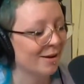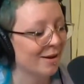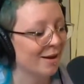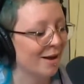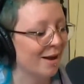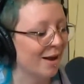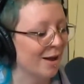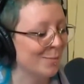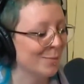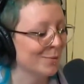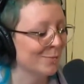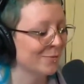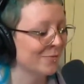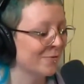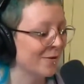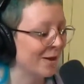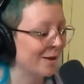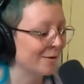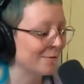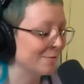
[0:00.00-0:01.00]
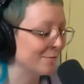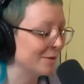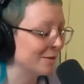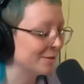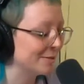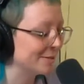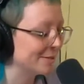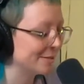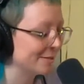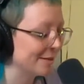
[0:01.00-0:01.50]
I'm a fan of
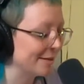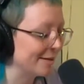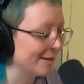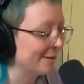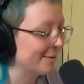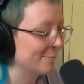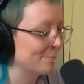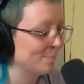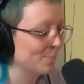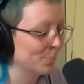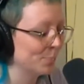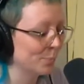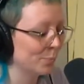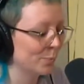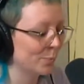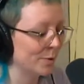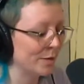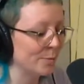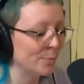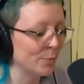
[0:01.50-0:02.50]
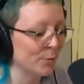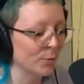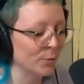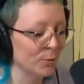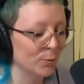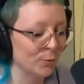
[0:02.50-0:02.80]
these like people